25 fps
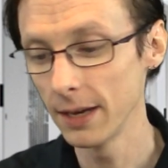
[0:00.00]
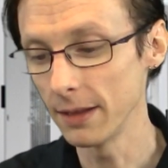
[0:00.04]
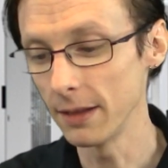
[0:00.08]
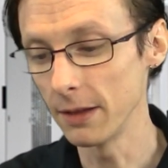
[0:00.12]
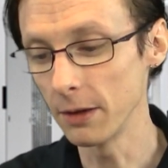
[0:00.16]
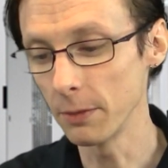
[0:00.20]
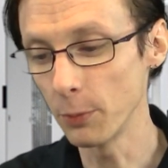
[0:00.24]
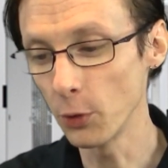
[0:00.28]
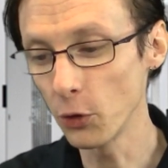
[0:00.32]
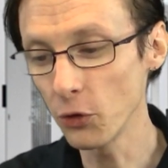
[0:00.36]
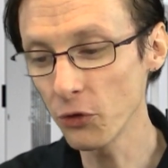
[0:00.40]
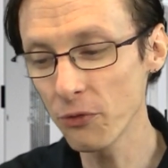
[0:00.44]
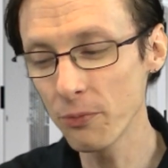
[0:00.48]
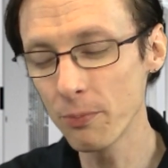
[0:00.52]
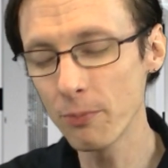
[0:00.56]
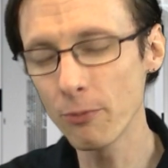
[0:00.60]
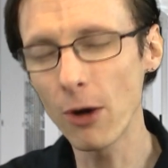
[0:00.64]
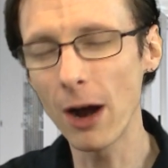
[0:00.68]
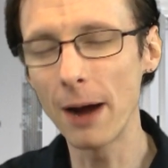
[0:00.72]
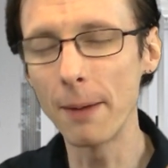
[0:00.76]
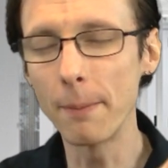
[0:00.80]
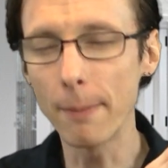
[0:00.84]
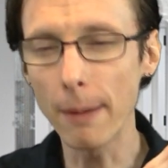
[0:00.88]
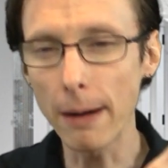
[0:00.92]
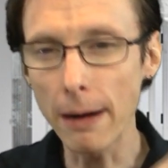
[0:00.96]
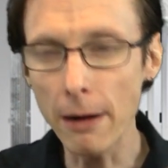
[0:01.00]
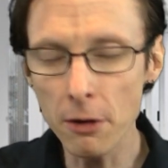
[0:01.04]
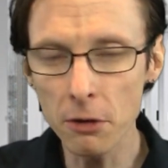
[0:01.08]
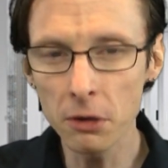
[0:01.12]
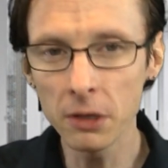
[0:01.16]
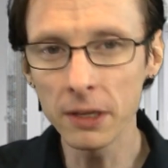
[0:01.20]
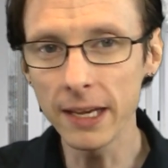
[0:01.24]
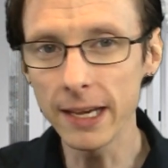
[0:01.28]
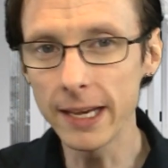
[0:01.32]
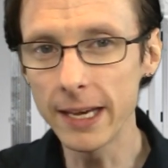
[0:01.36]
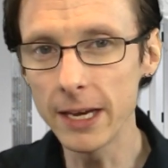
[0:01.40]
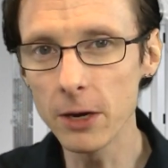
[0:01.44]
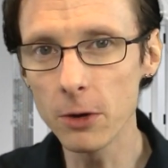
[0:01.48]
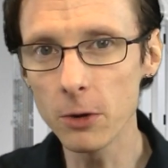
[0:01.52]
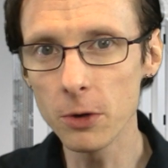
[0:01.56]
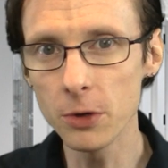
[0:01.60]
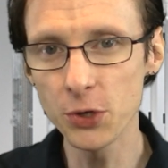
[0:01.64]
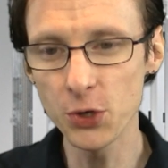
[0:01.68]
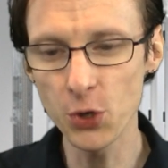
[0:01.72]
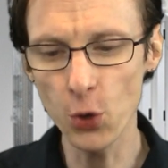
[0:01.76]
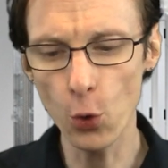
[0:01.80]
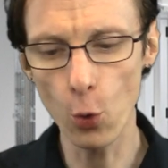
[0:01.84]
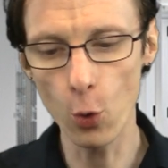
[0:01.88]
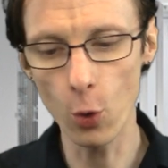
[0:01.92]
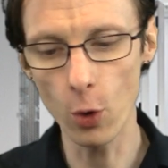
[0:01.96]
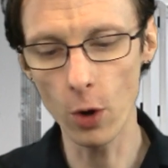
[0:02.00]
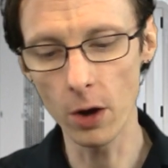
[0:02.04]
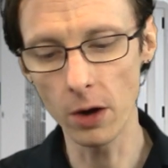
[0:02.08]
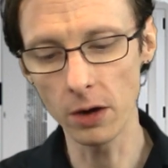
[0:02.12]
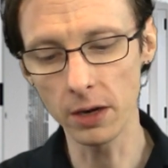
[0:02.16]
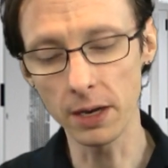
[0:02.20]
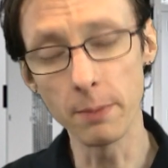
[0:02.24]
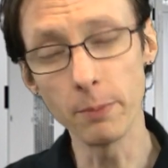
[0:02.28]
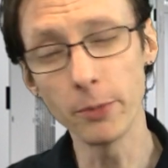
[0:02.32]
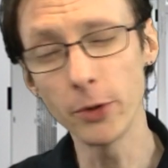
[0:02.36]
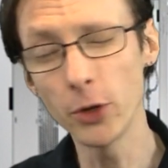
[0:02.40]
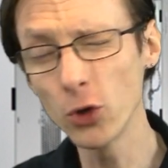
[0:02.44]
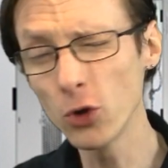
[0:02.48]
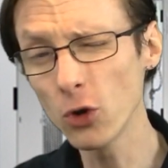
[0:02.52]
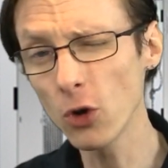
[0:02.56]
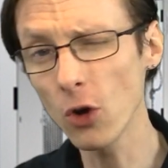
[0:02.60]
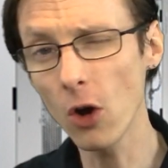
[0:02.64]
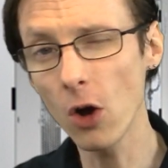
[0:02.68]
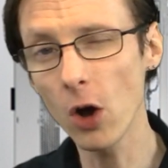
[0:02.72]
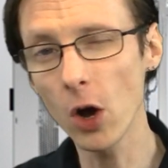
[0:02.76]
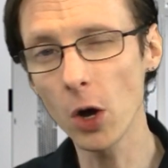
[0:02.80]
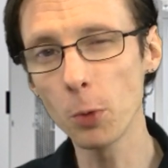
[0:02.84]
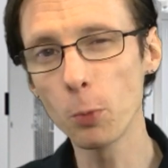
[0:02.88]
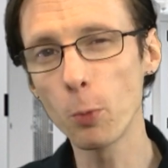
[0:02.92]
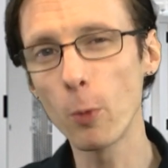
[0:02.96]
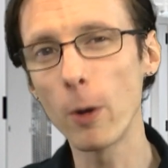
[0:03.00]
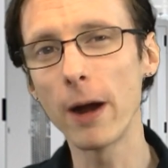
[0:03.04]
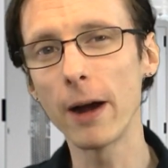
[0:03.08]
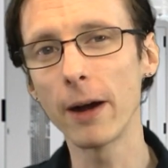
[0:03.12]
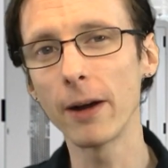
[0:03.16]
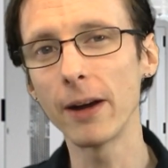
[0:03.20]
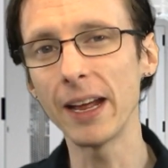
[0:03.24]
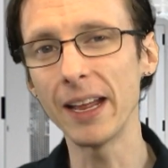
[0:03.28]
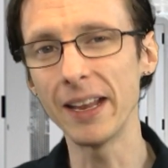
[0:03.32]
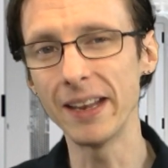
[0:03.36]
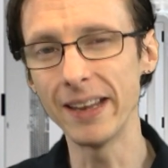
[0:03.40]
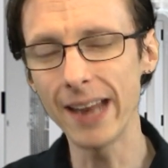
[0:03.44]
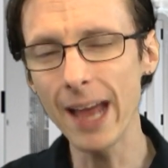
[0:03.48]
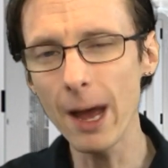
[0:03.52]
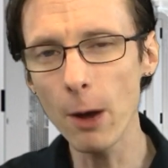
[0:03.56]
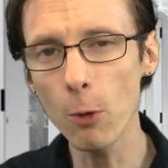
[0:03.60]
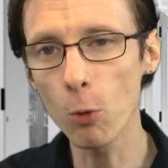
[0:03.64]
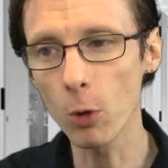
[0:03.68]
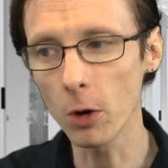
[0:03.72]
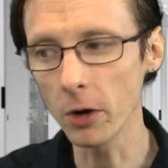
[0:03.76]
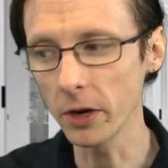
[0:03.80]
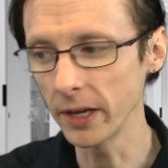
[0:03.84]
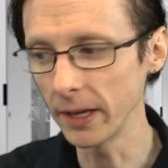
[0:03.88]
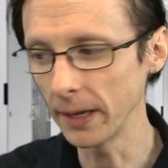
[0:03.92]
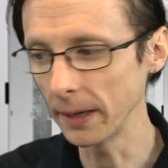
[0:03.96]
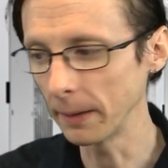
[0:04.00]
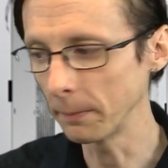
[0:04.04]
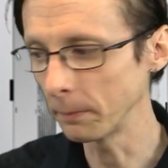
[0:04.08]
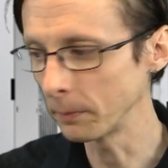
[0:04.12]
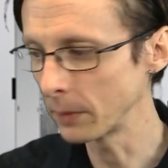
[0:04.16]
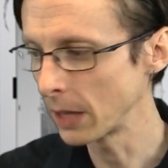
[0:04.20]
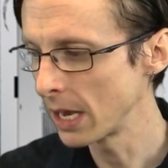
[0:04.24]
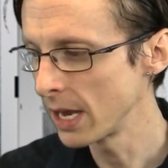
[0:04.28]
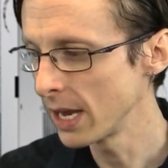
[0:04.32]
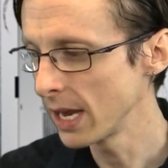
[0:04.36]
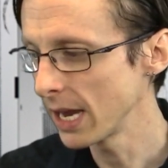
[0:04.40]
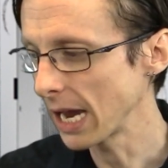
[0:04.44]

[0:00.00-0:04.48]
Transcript: They're both primarily geared toward computer hardware and networking.